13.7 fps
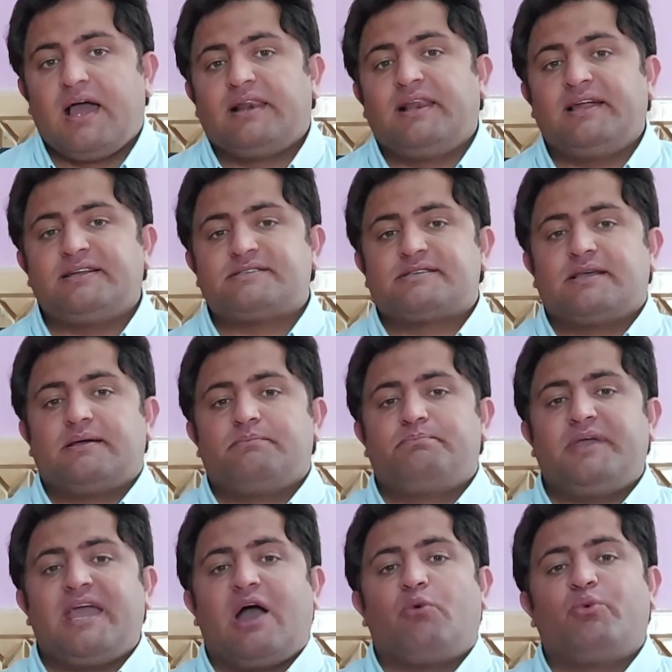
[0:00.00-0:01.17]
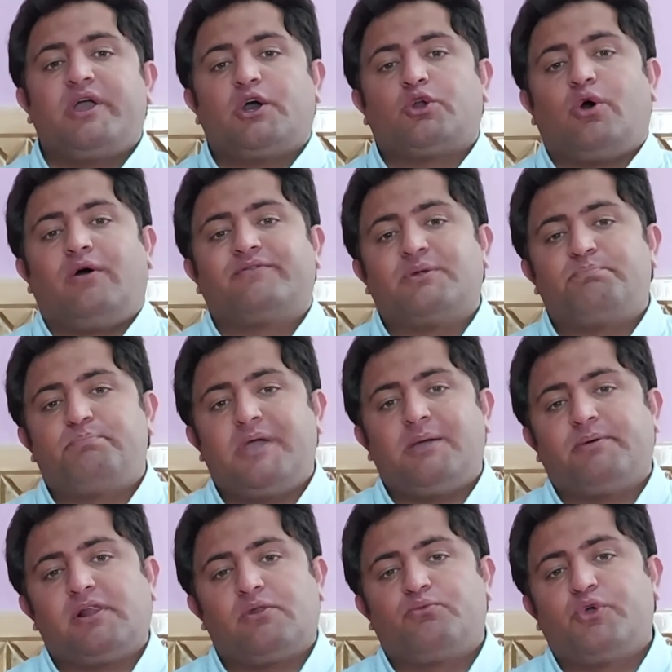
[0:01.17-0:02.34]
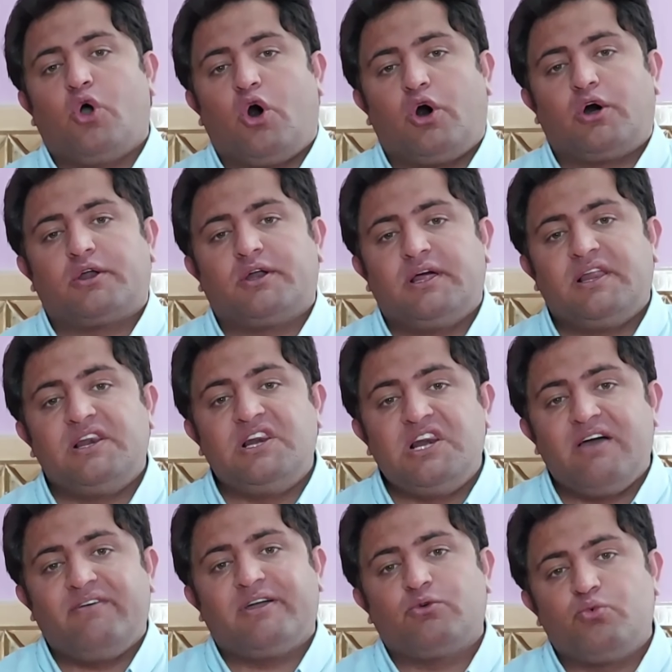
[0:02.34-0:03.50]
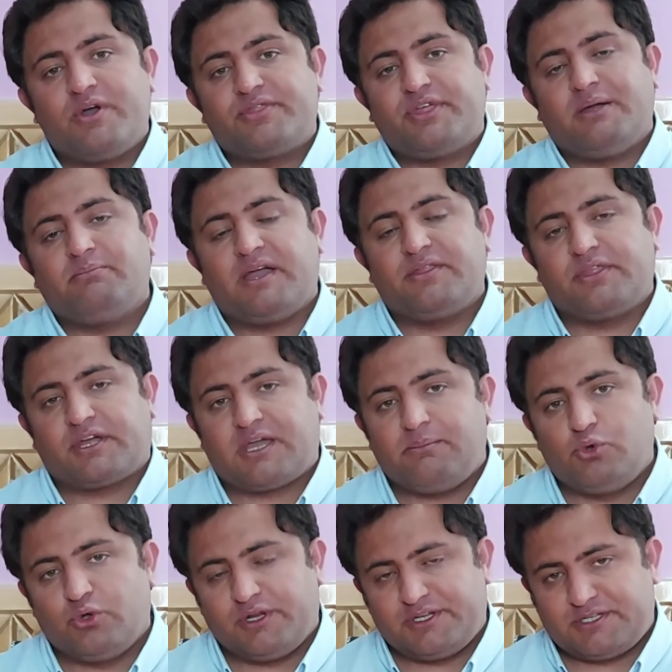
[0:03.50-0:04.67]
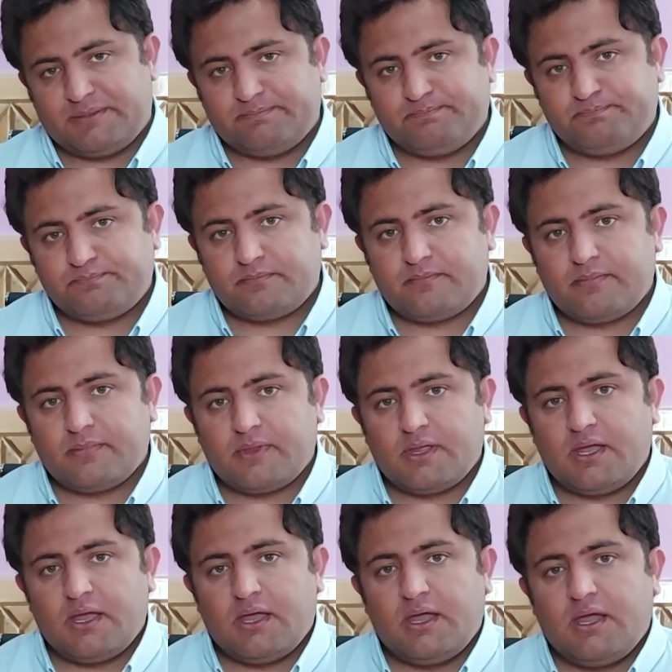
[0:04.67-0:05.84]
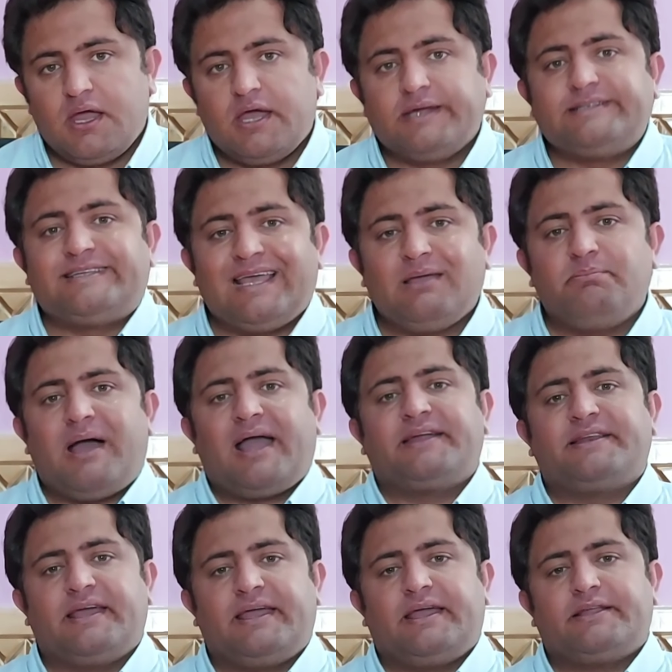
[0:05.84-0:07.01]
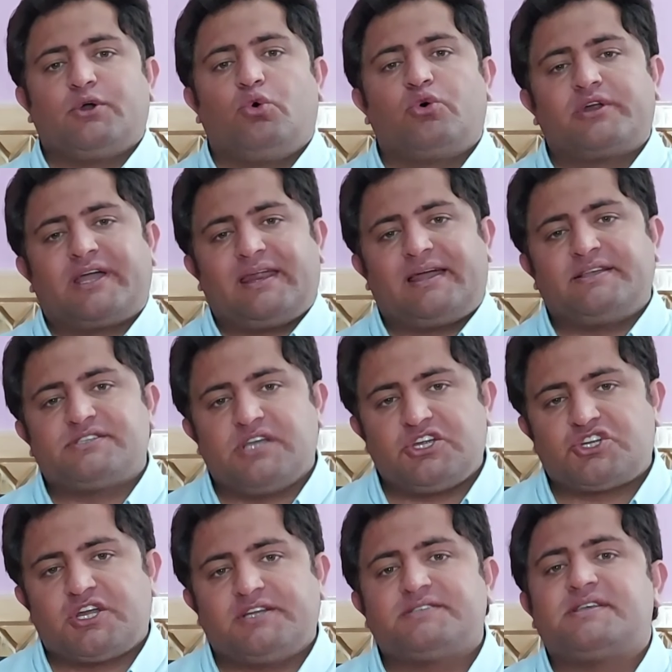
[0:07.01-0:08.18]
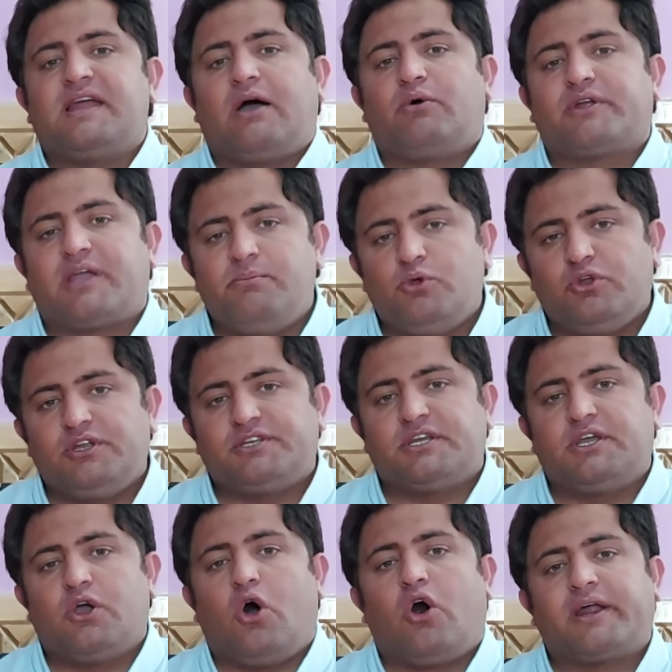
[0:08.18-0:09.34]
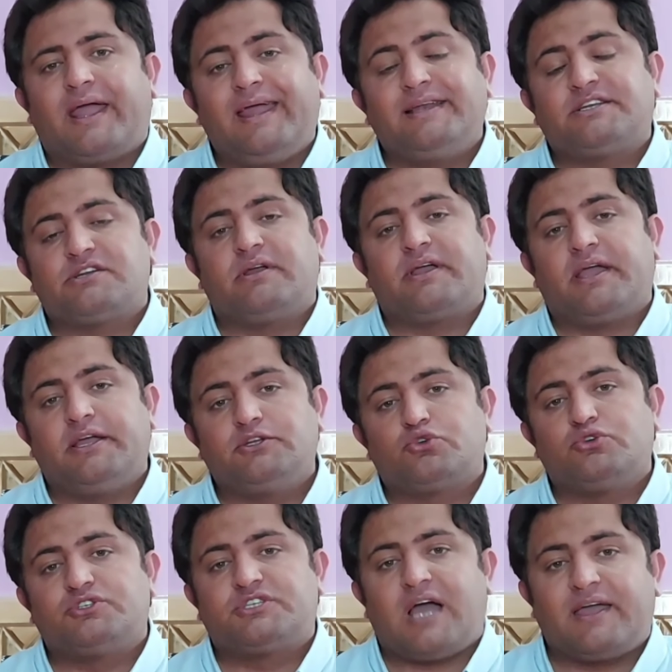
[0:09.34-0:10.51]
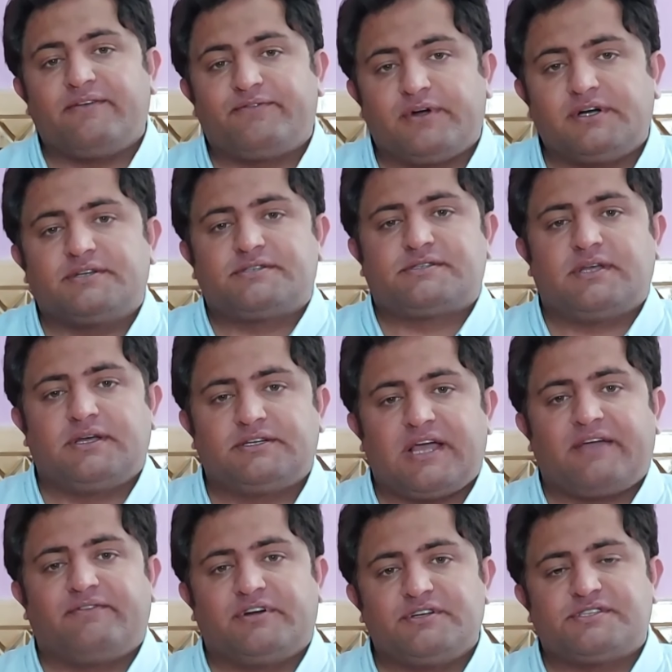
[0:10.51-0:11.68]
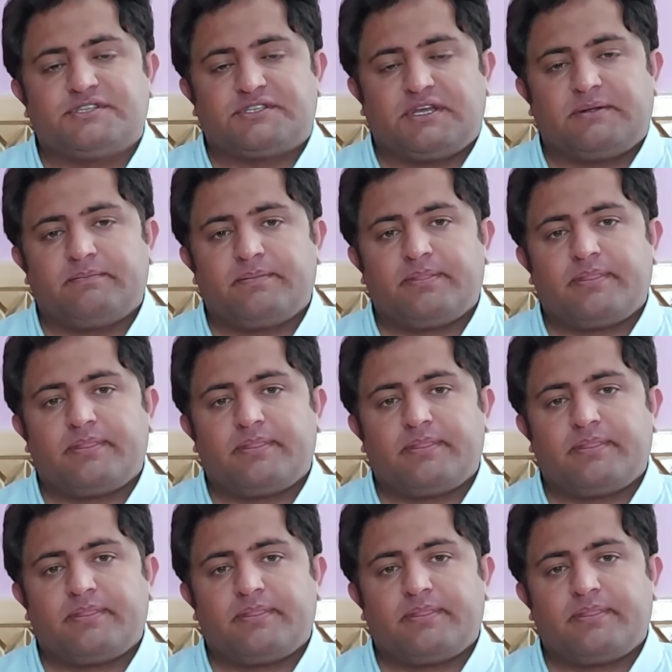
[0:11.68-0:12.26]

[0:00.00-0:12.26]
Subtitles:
Let's be aware of the people we are living with them in the community. Day by day, the organizations in our community are entering into diversity.